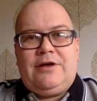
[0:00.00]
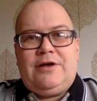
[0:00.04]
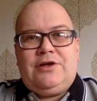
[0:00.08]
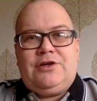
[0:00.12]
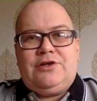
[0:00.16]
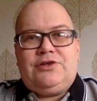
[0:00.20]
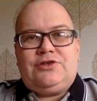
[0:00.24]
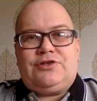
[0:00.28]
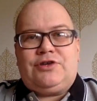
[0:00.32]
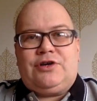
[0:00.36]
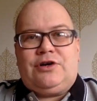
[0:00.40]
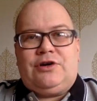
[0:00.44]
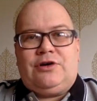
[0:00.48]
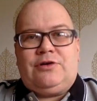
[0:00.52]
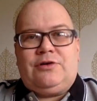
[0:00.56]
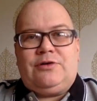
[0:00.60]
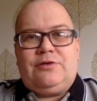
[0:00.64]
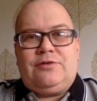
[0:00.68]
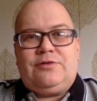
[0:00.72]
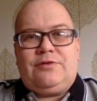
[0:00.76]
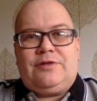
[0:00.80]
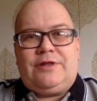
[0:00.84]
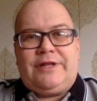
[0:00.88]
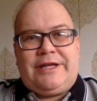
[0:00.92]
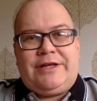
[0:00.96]
So
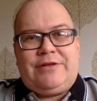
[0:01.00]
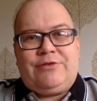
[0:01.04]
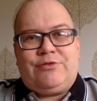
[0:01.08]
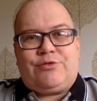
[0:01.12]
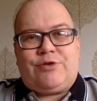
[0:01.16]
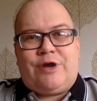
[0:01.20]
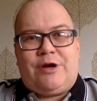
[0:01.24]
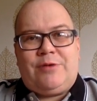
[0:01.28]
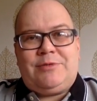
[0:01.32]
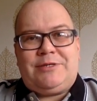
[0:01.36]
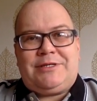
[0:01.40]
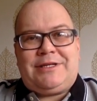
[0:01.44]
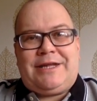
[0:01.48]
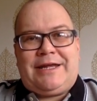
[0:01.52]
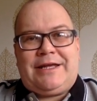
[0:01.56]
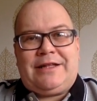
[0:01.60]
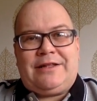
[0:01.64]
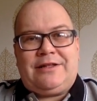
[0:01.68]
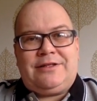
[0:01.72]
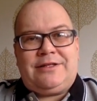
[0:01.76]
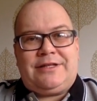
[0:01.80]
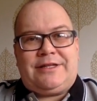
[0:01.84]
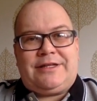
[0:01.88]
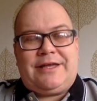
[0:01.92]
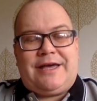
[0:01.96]
the legal requirements in
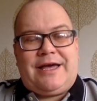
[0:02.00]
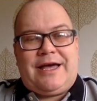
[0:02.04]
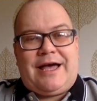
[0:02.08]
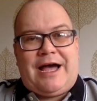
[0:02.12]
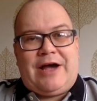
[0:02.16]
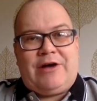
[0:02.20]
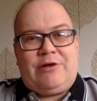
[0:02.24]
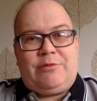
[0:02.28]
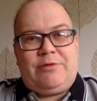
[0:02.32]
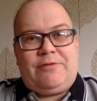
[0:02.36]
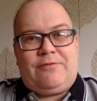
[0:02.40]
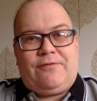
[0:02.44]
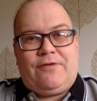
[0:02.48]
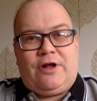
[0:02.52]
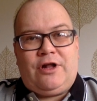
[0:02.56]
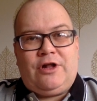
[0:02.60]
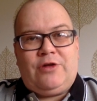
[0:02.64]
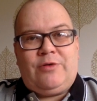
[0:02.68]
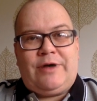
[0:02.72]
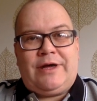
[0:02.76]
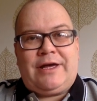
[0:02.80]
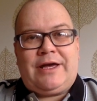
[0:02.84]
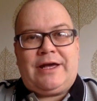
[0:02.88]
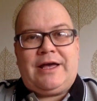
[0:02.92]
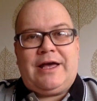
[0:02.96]
England I will be
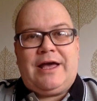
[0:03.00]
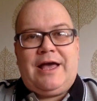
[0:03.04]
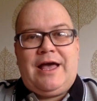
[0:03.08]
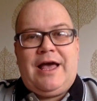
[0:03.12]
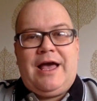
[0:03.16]
following,